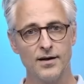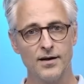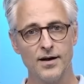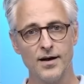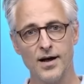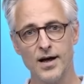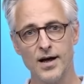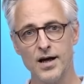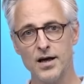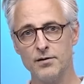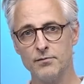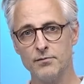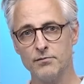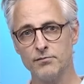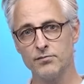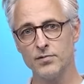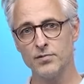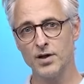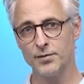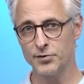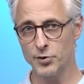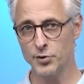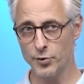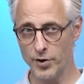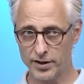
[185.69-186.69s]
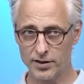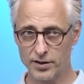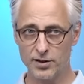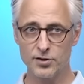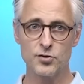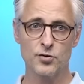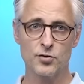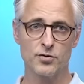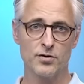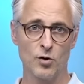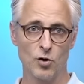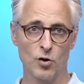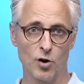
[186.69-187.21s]
I'm directed
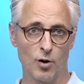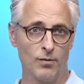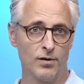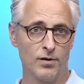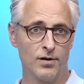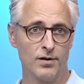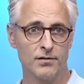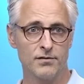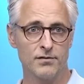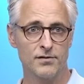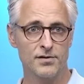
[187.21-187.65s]
to the normal